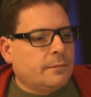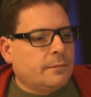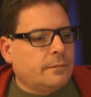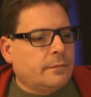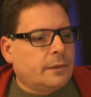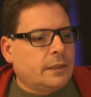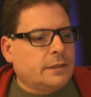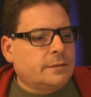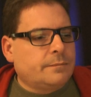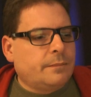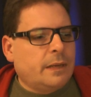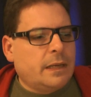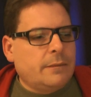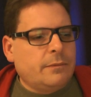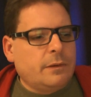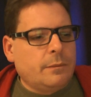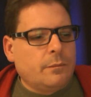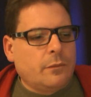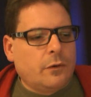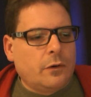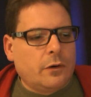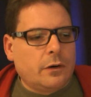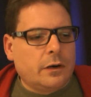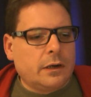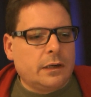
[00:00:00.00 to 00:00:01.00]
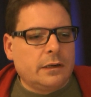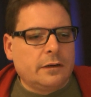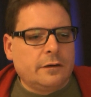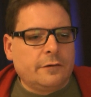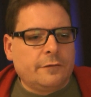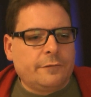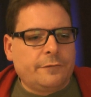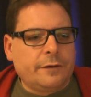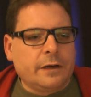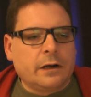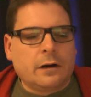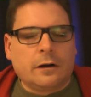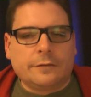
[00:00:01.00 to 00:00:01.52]
there's maybe more
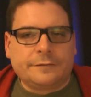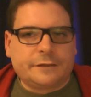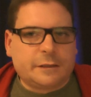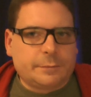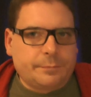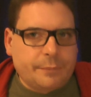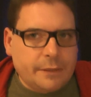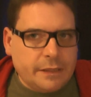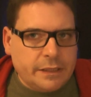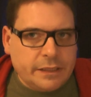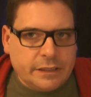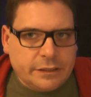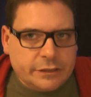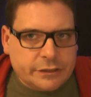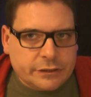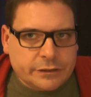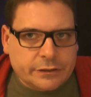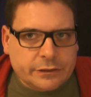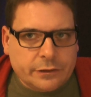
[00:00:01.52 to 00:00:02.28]
a figure of speech,